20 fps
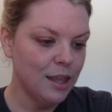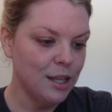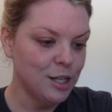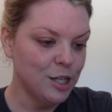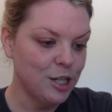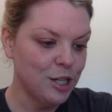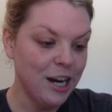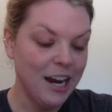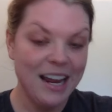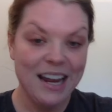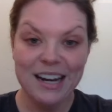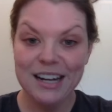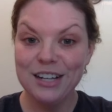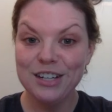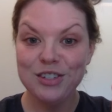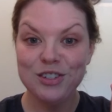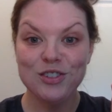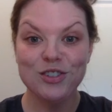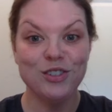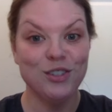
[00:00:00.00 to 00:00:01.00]
the
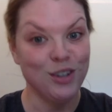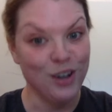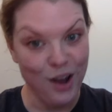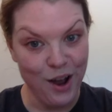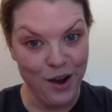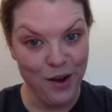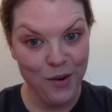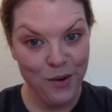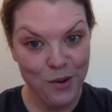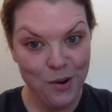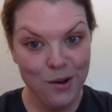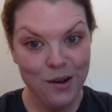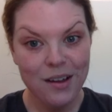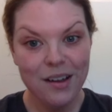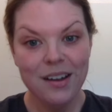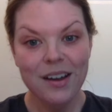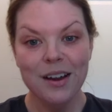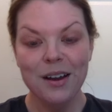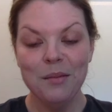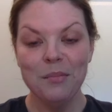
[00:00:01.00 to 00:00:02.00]
shade Snow
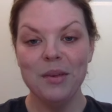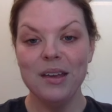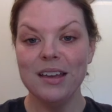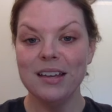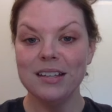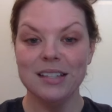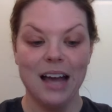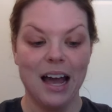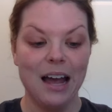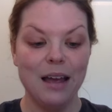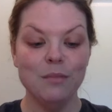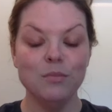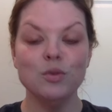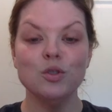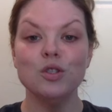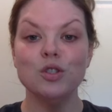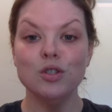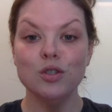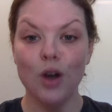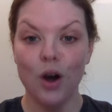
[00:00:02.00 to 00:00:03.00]
because I am
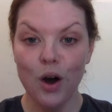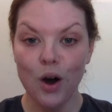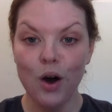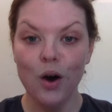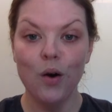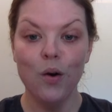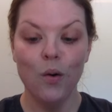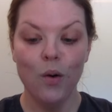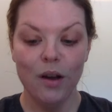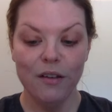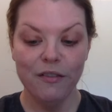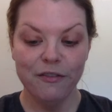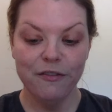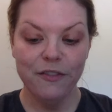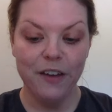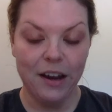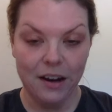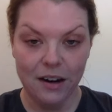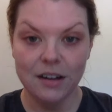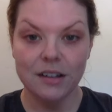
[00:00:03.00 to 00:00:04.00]
so
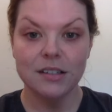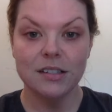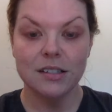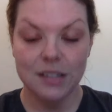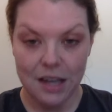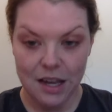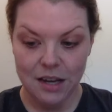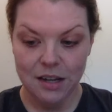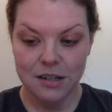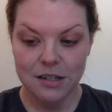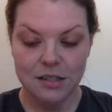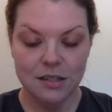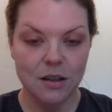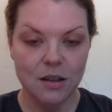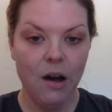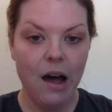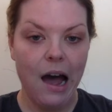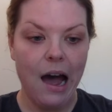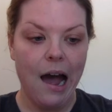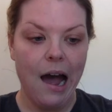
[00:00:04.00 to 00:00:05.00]
fair skinned.
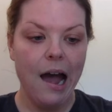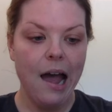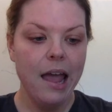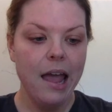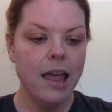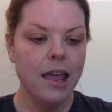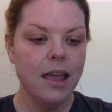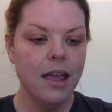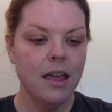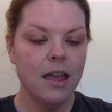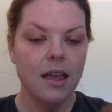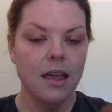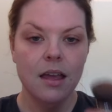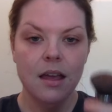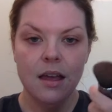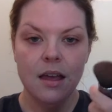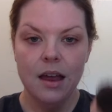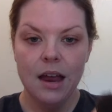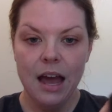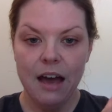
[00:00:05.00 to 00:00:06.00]
So I
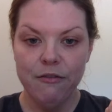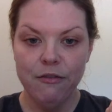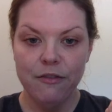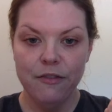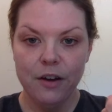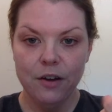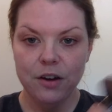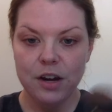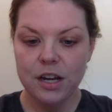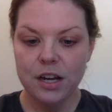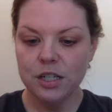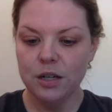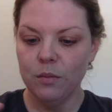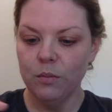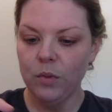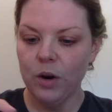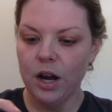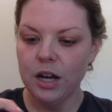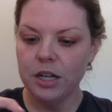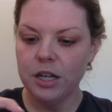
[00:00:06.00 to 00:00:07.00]
have a
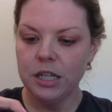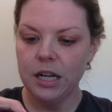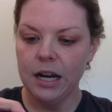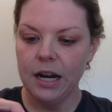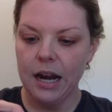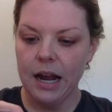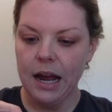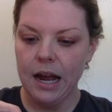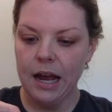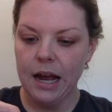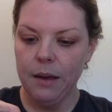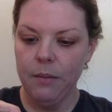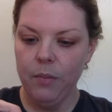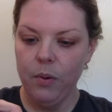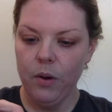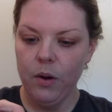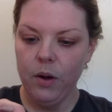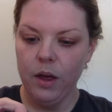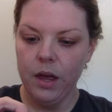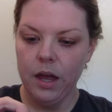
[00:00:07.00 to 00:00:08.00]
foundation brush and I
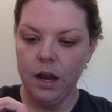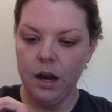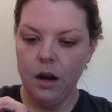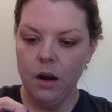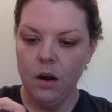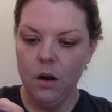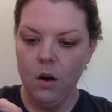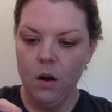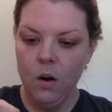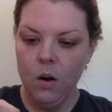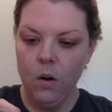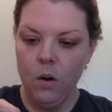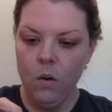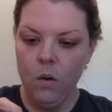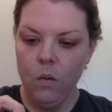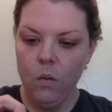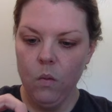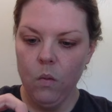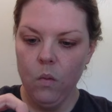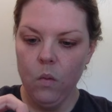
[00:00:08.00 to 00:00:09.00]
put
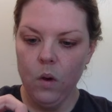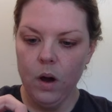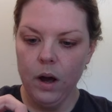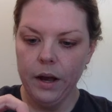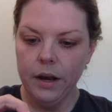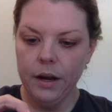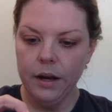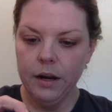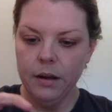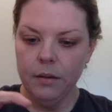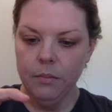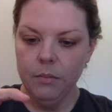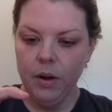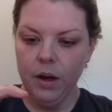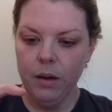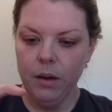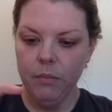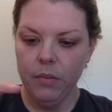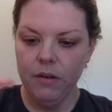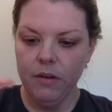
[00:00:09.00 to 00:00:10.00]
1
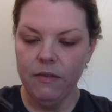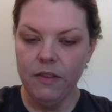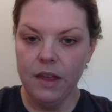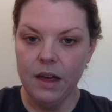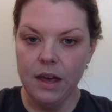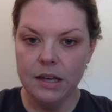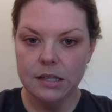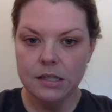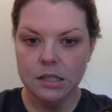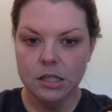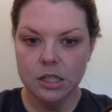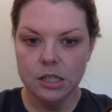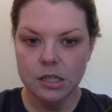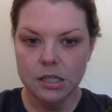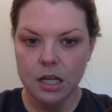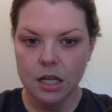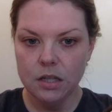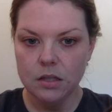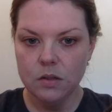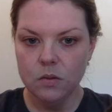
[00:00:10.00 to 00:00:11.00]
pump of this, just
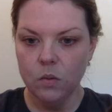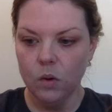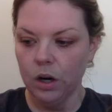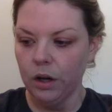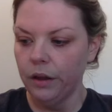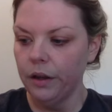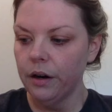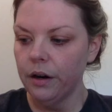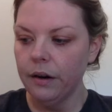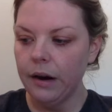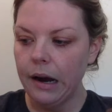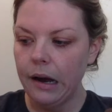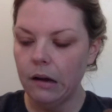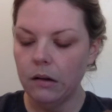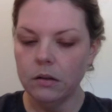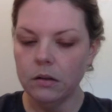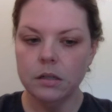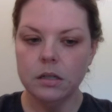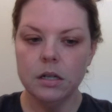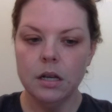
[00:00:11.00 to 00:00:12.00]
like swirl it
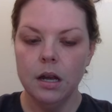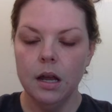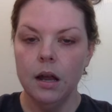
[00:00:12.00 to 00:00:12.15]
around,